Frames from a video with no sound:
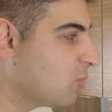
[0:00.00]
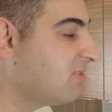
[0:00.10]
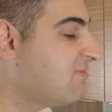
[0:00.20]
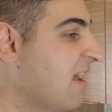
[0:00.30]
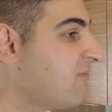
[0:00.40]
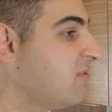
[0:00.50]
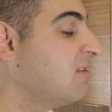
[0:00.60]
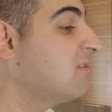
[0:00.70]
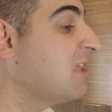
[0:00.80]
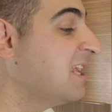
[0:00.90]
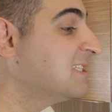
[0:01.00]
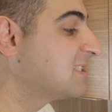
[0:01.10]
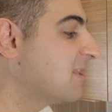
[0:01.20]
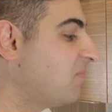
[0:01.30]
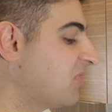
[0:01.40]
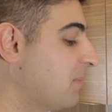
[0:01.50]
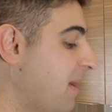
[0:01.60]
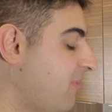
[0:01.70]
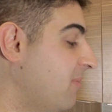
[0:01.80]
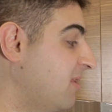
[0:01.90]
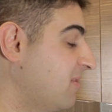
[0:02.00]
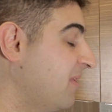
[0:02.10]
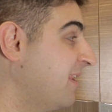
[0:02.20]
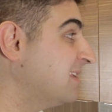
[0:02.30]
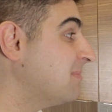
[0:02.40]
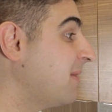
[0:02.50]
We definitely taste the peppermint. It is